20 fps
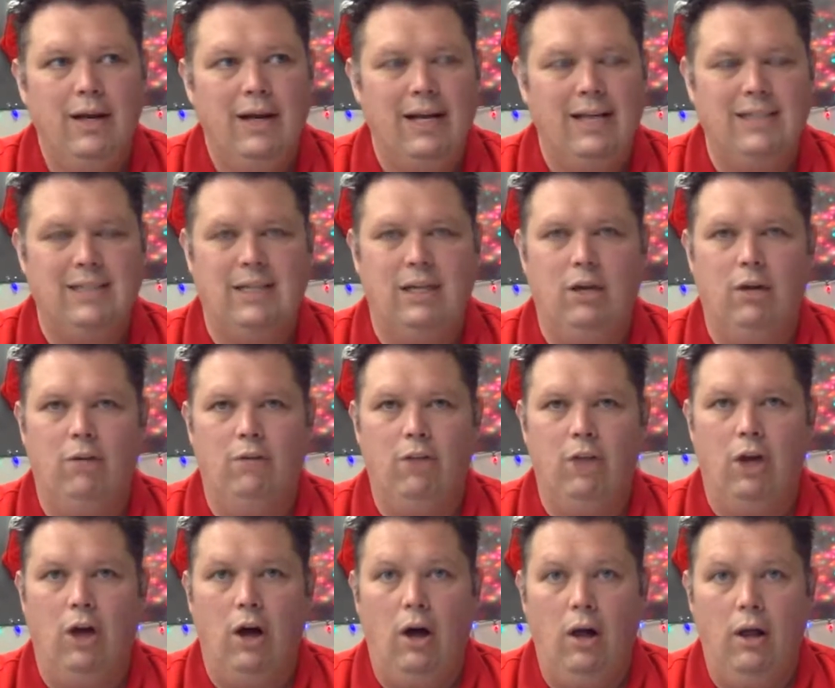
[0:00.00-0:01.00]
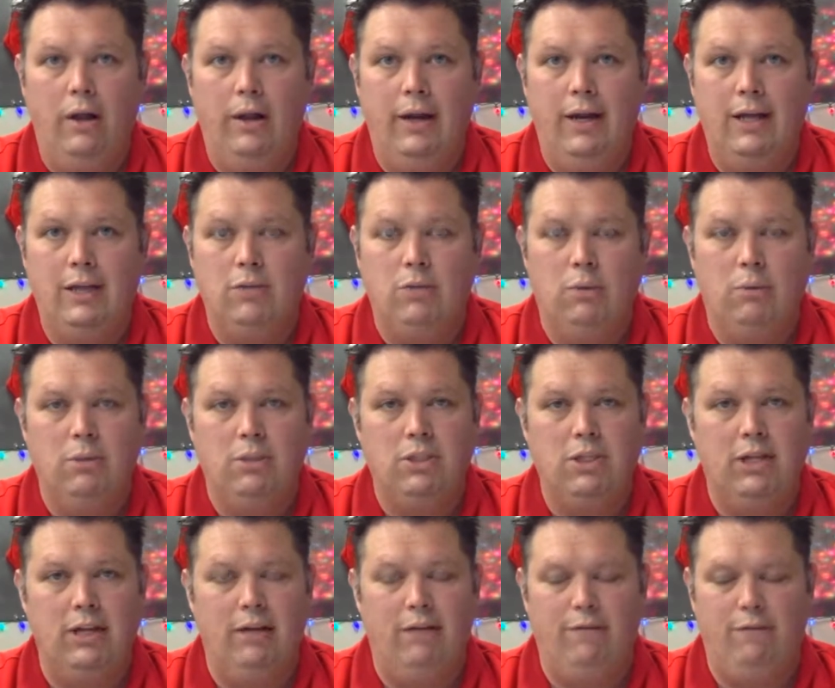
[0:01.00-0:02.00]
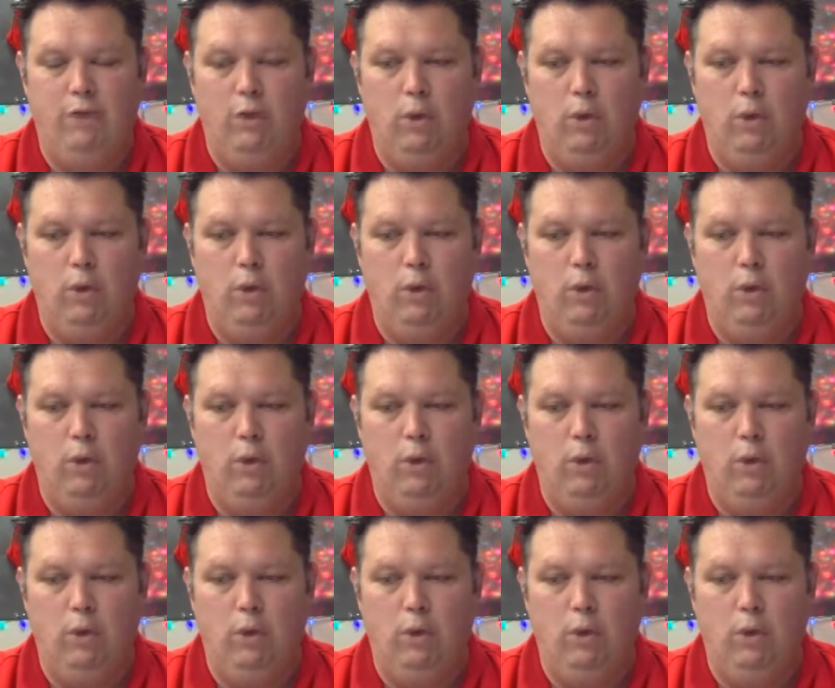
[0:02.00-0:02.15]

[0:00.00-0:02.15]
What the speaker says: is that over the holidays, what we're seeing,